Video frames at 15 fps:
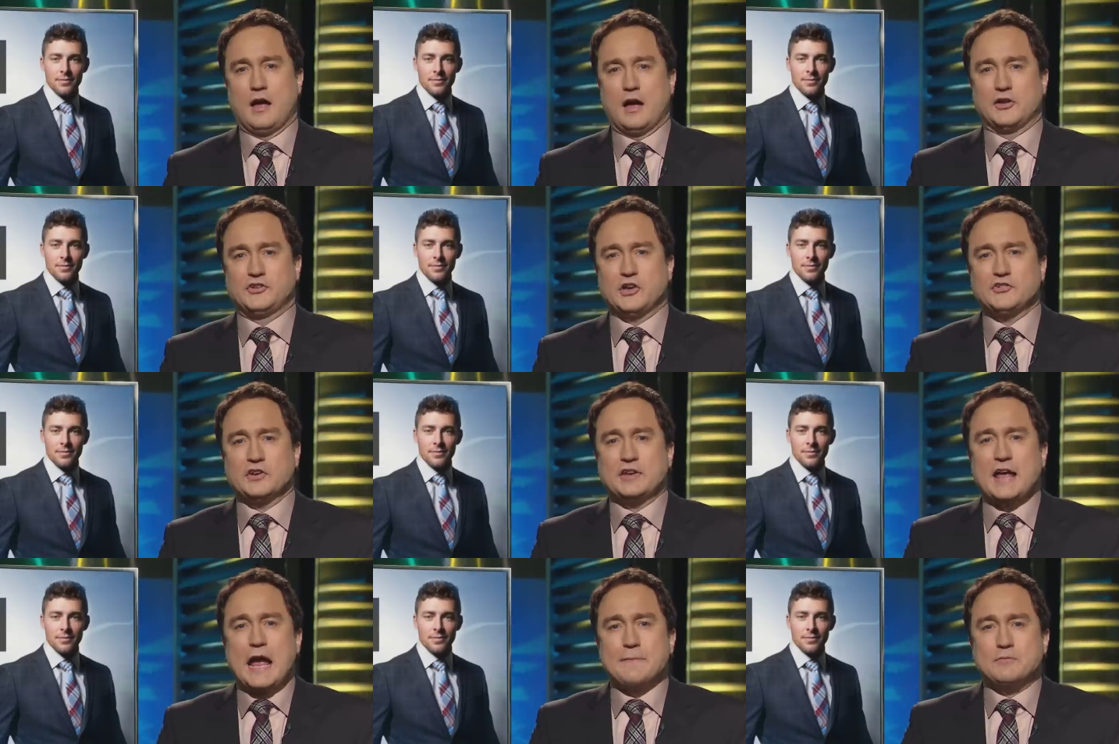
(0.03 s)

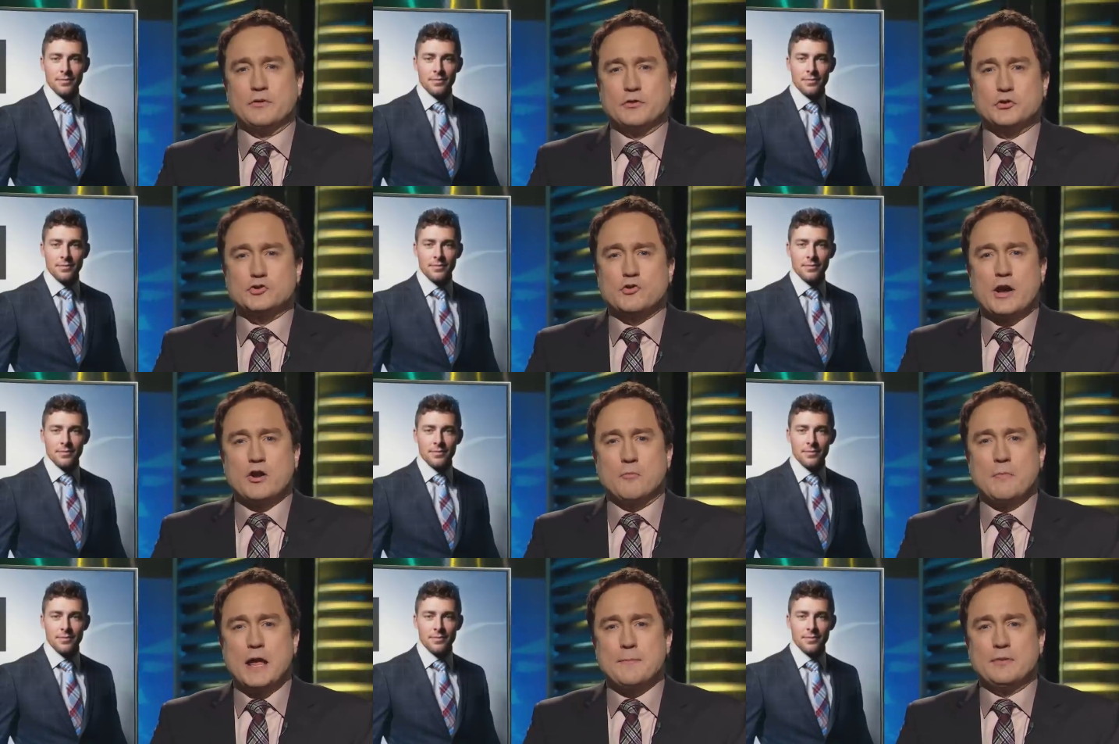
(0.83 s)
Speaker 1: Assistant captain of the
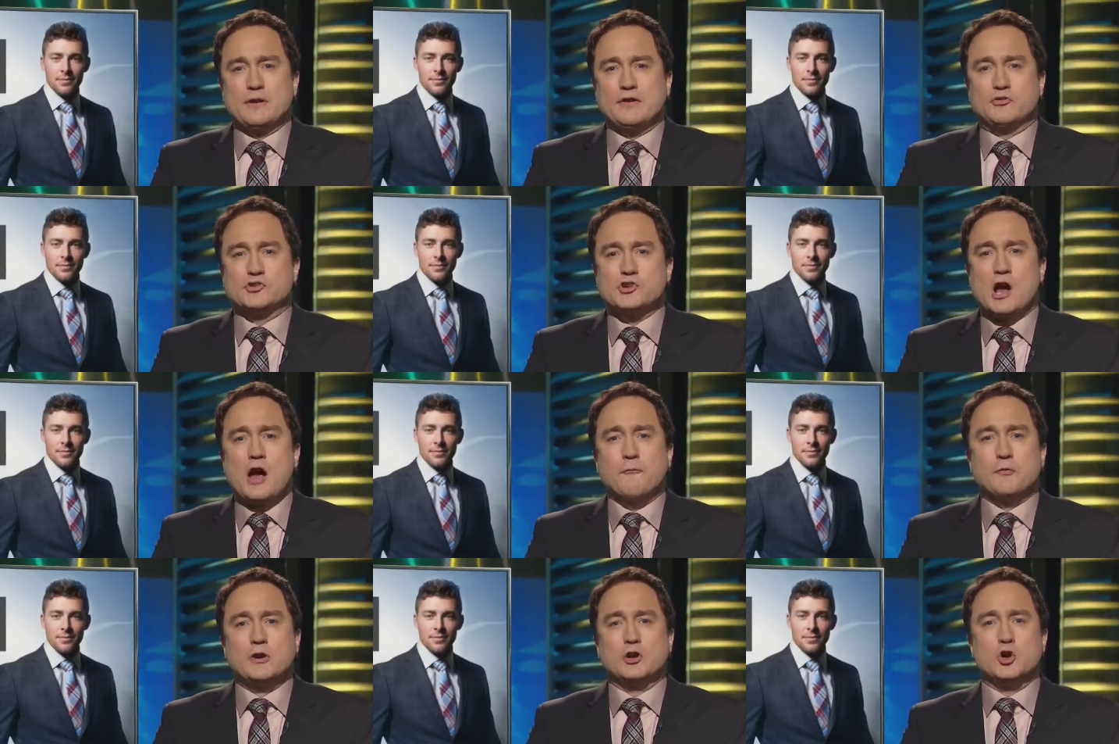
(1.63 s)
Toronto Maple Leafs,
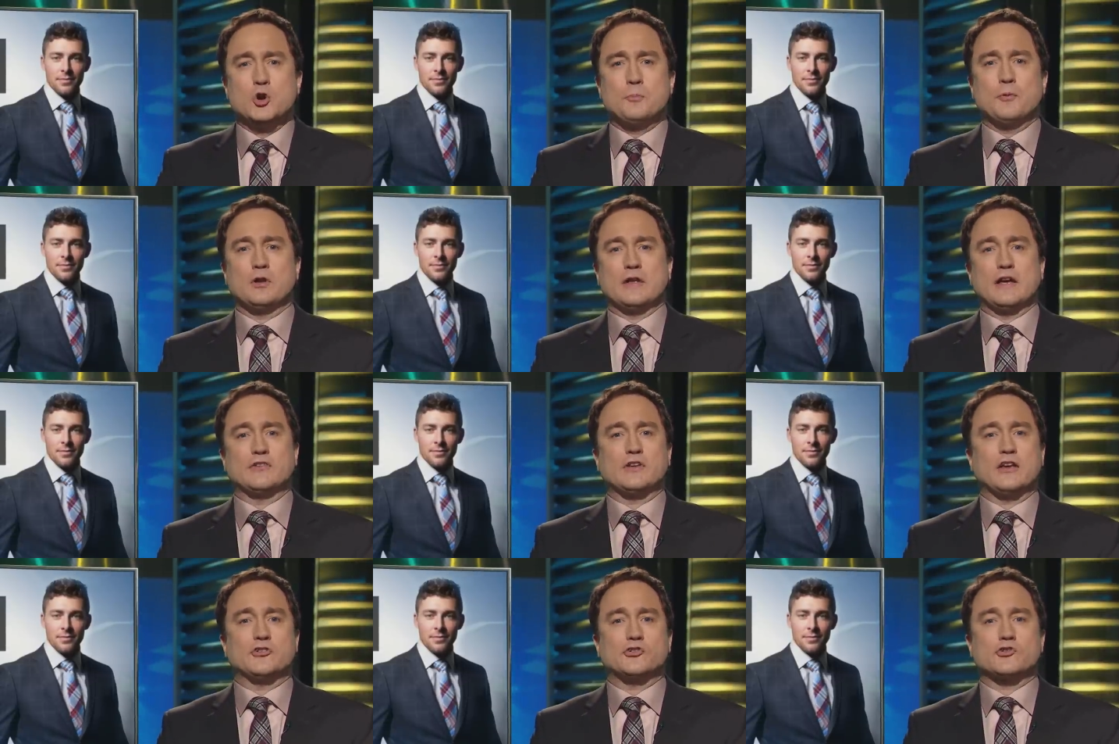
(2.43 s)
Joffrey Lupul,
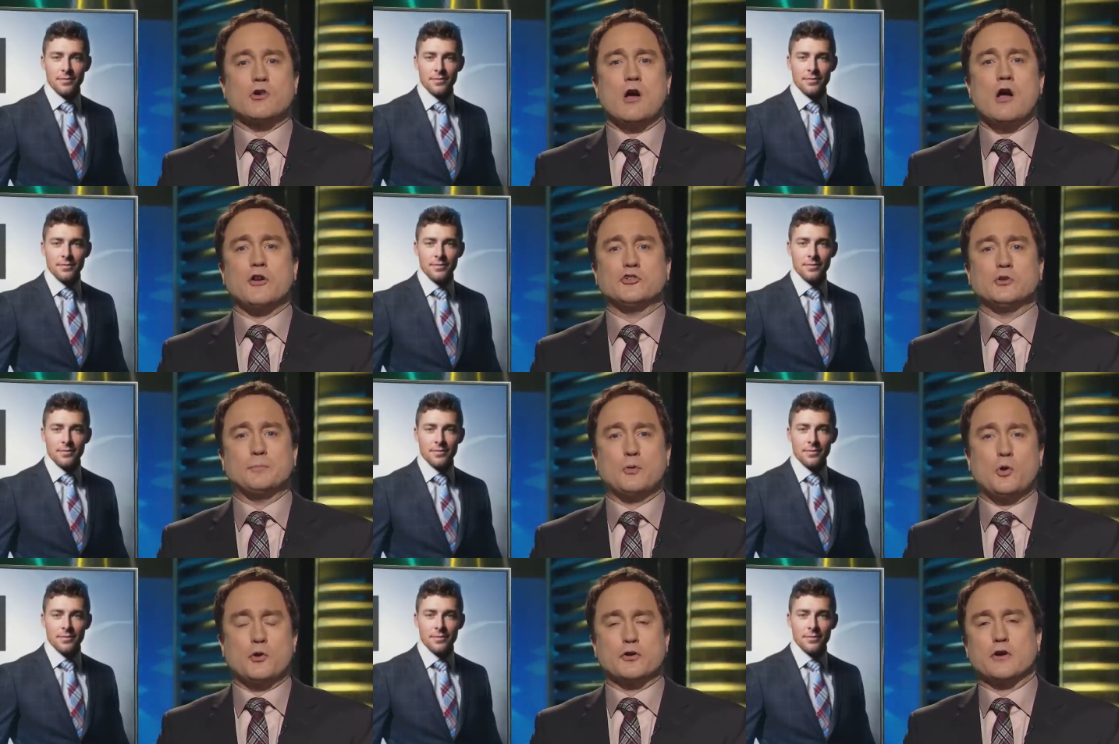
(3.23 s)
is a strong
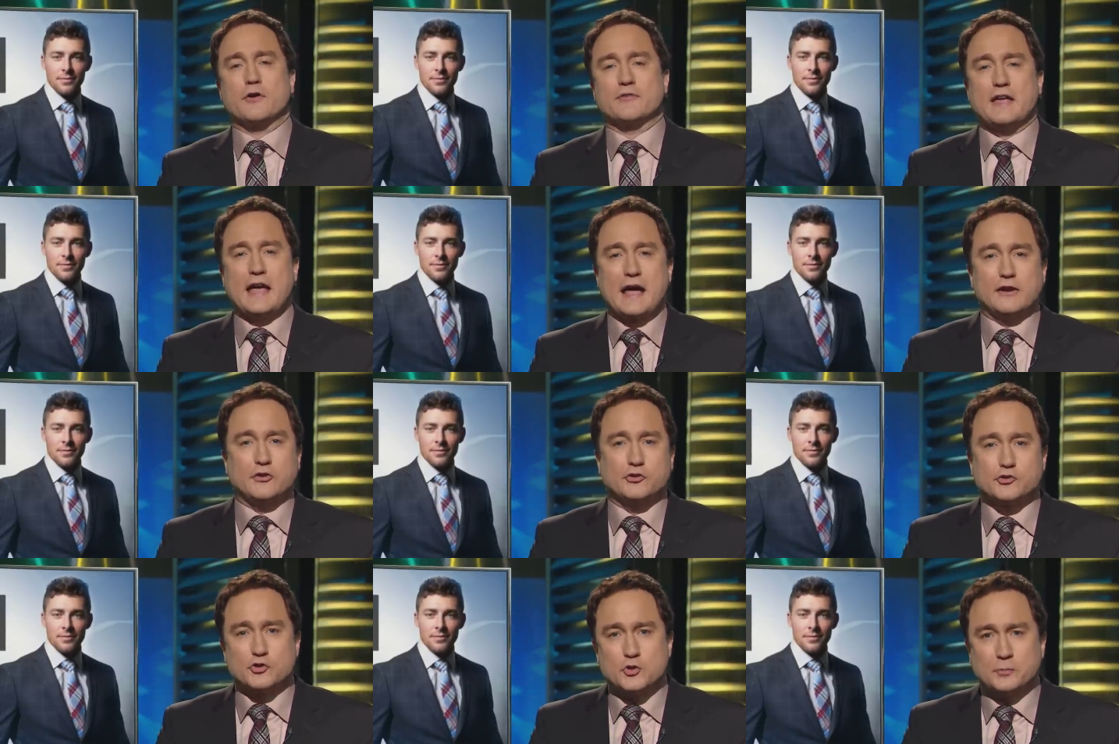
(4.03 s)
supporter of
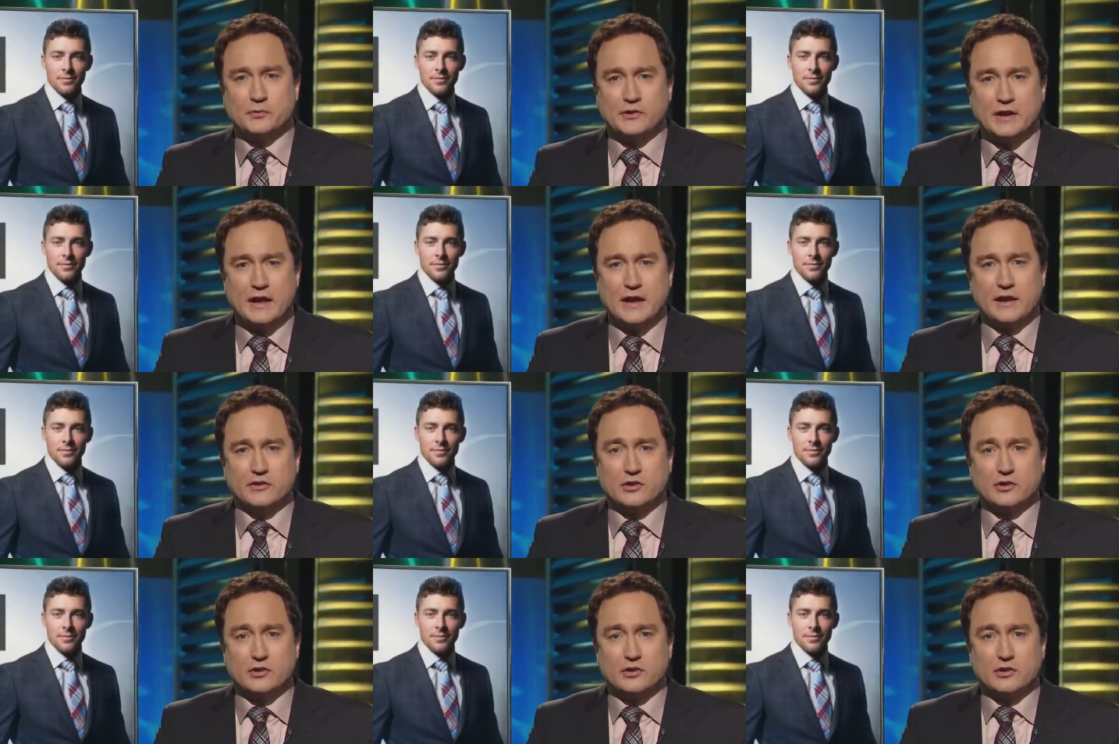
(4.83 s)
Canada's troops.